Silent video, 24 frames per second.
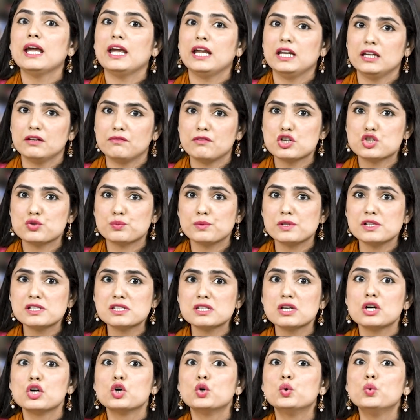
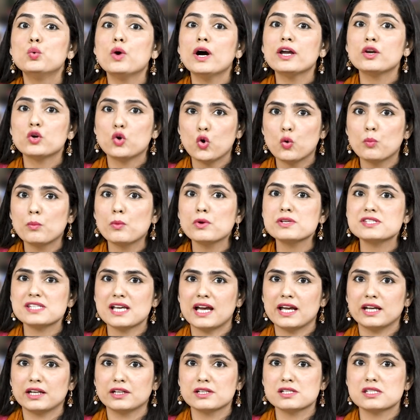Individuals who are
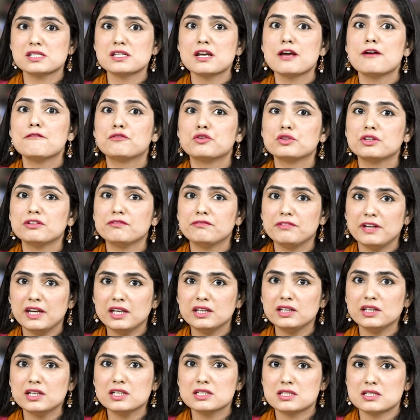homozygous for the
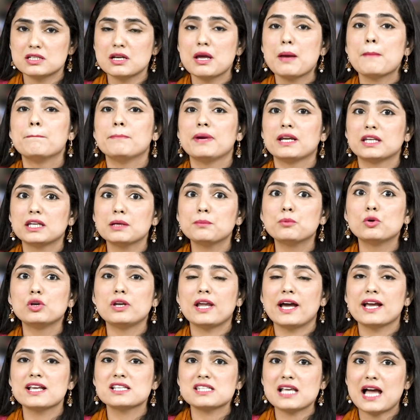variant
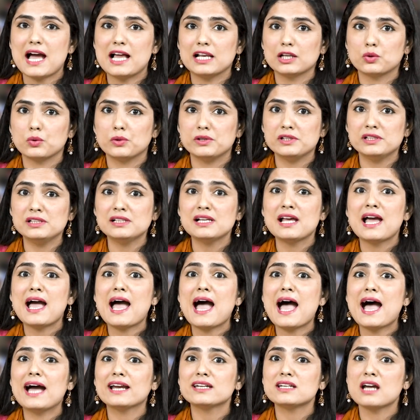metabolize alcohol
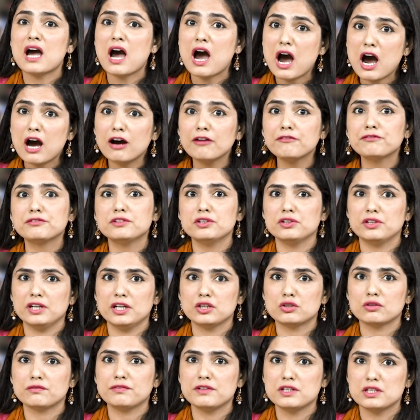at half the
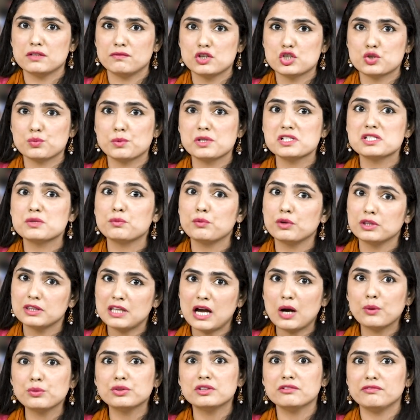rate of individuals
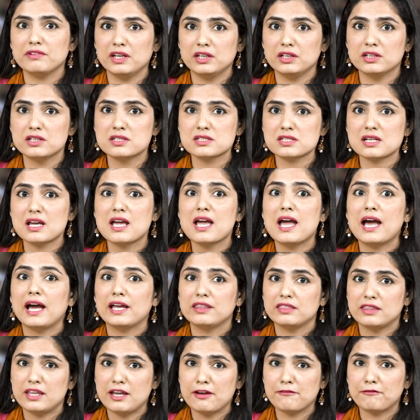without the variant,
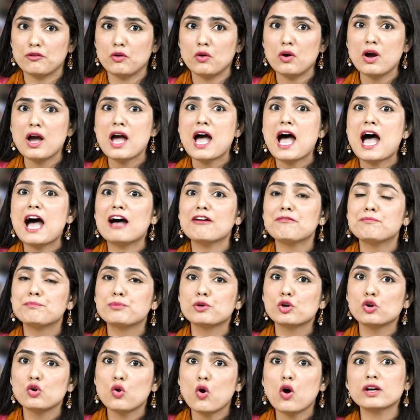and therefore have
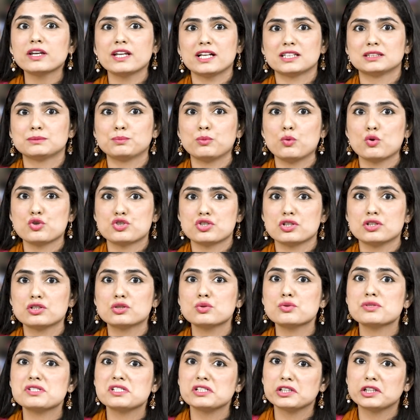prolonged exposure
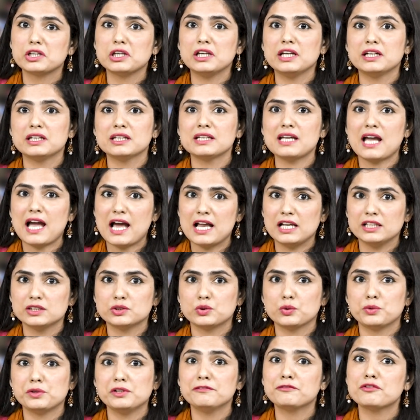to circulating
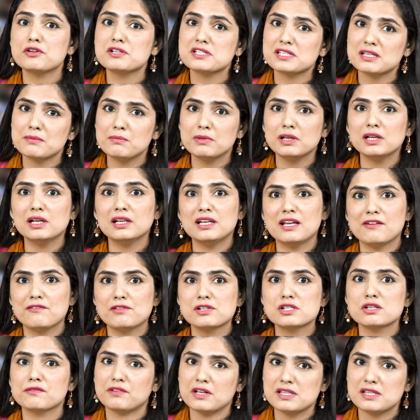alcohol for similar levels of